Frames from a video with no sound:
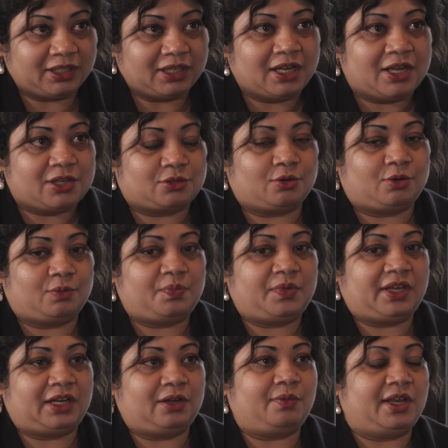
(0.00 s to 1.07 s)
mm. so
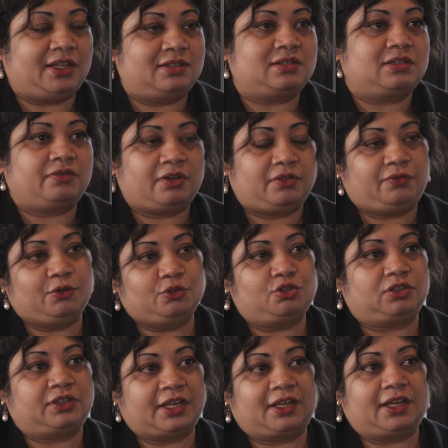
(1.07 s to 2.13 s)
hmm. in a way it's a very
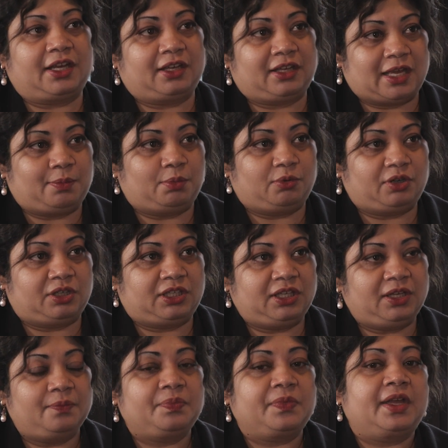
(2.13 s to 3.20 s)
future thinking
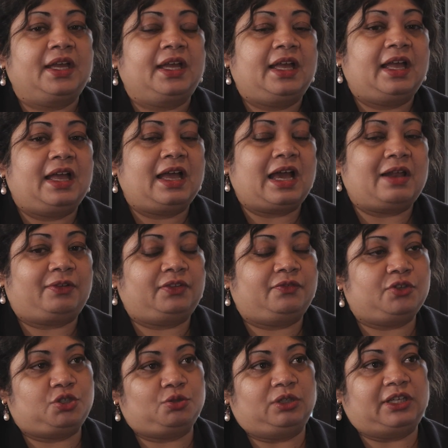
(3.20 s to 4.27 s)
capability and for the
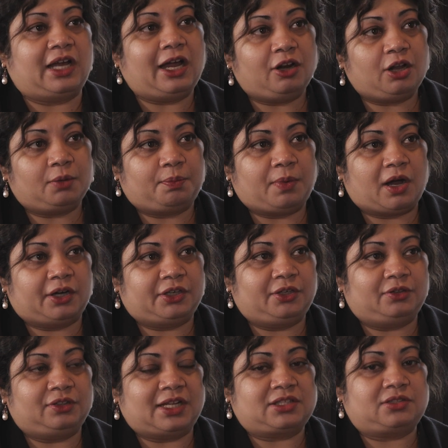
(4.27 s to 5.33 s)
visual dialogue part you
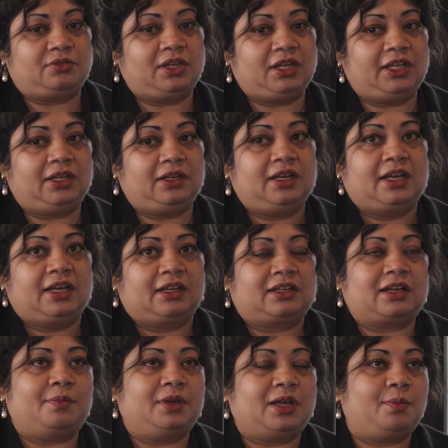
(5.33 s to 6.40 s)
know that's really
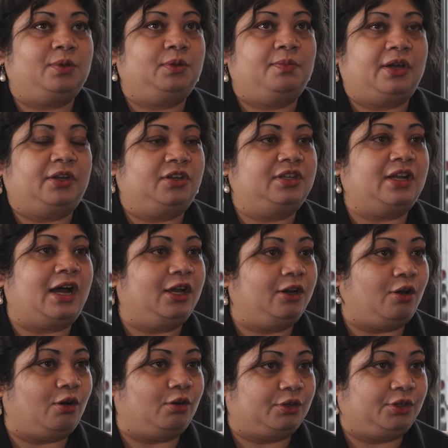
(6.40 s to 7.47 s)
coming up with better
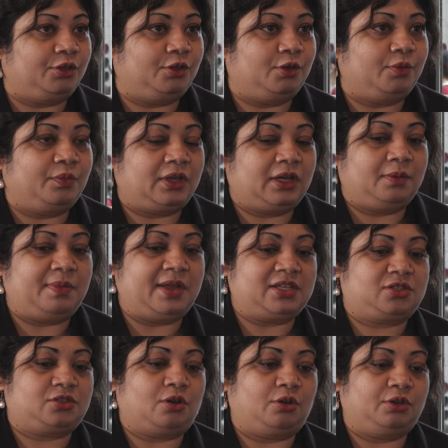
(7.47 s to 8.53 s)
dialogue you know uh,
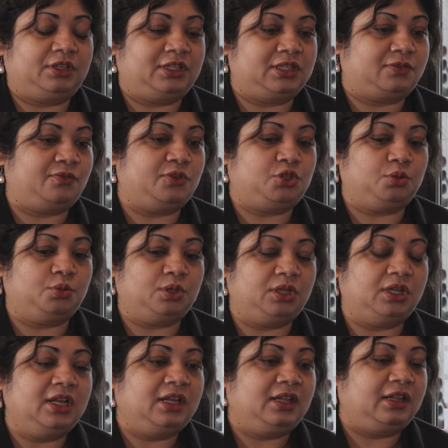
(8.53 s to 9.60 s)
based on this
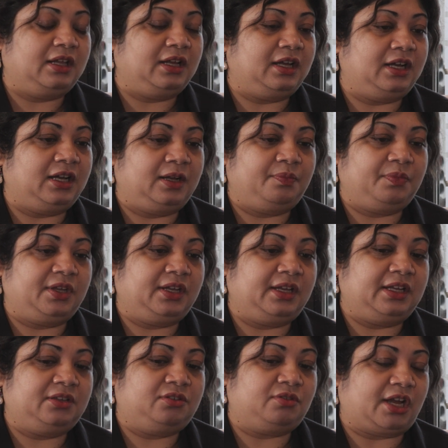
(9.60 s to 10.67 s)
visual um,
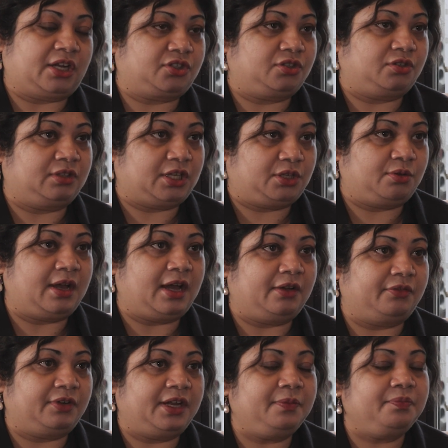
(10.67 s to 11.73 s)
interaction that you
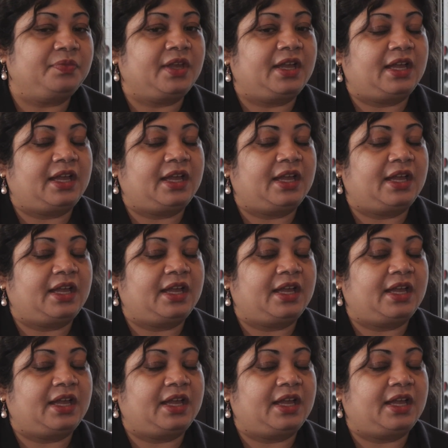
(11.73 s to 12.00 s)
have right